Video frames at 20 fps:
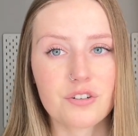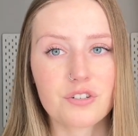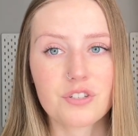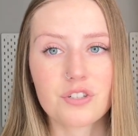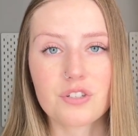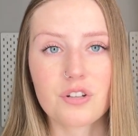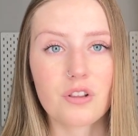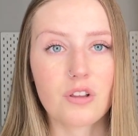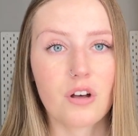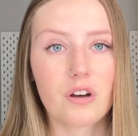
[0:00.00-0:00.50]
It's
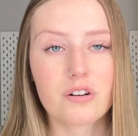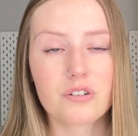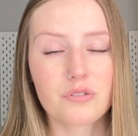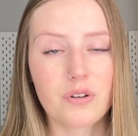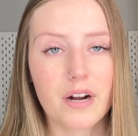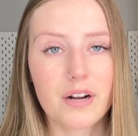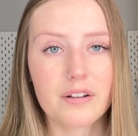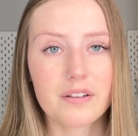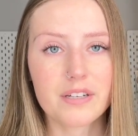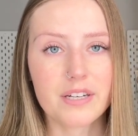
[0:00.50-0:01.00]
just a lot of
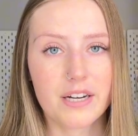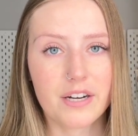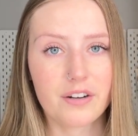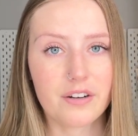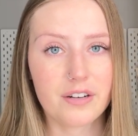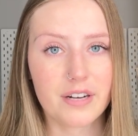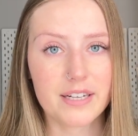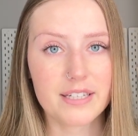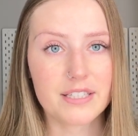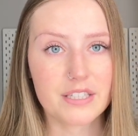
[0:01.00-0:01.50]
trial and error,
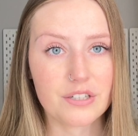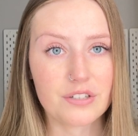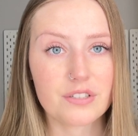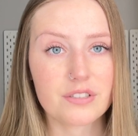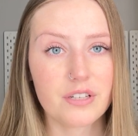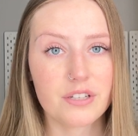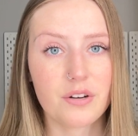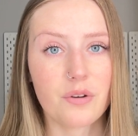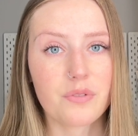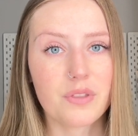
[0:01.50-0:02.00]
and I
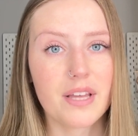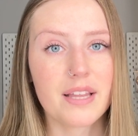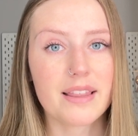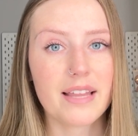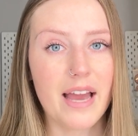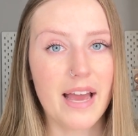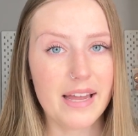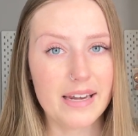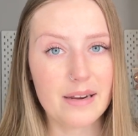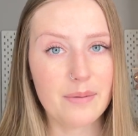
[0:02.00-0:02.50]
seriously don't think
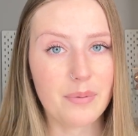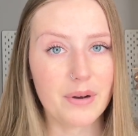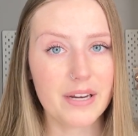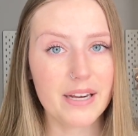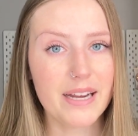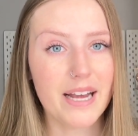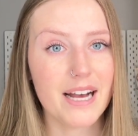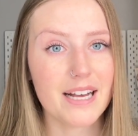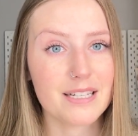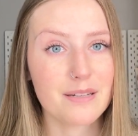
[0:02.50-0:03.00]
that
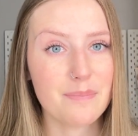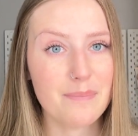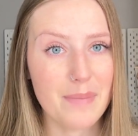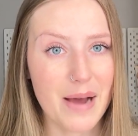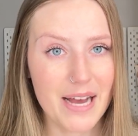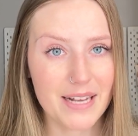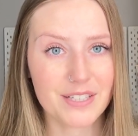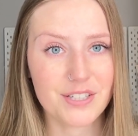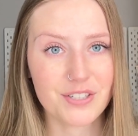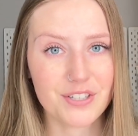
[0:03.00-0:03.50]
anybody has
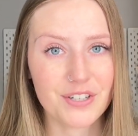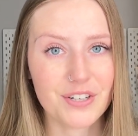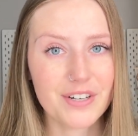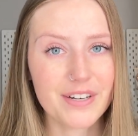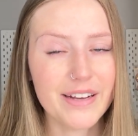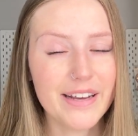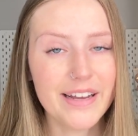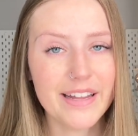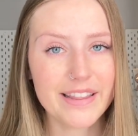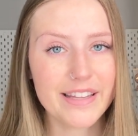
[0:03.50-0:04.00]

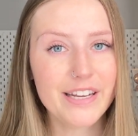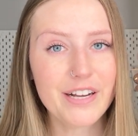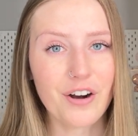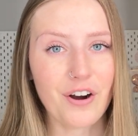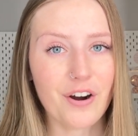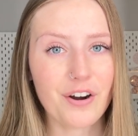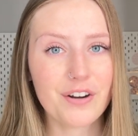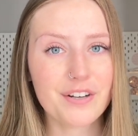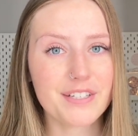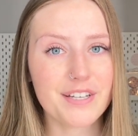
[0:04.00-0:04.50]
mastered the
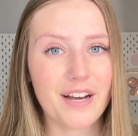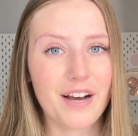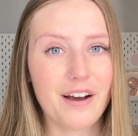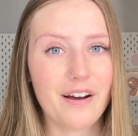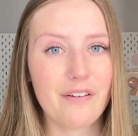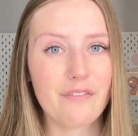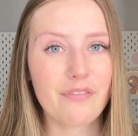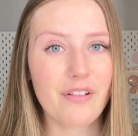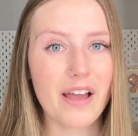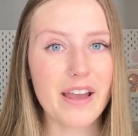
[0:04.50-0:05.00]
art
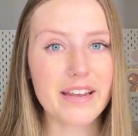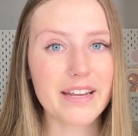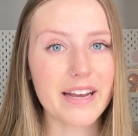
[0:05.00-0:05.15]
of